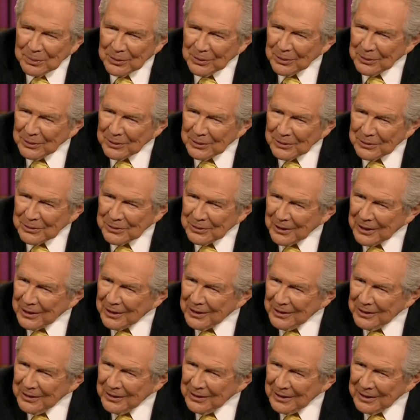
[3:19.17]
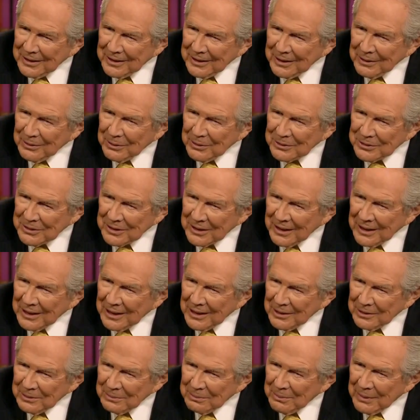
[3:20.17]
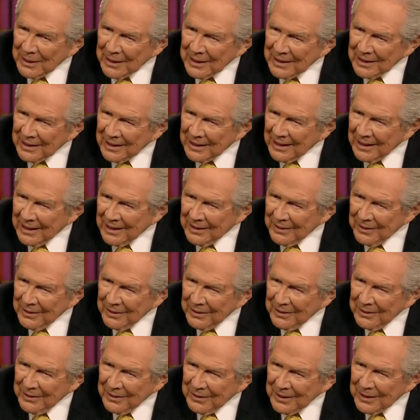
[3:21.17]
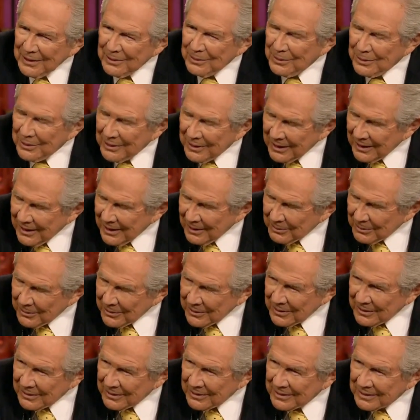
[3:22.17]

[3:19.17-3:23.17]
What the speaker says: pulled the trigger and there was a loud bang, and then what happened?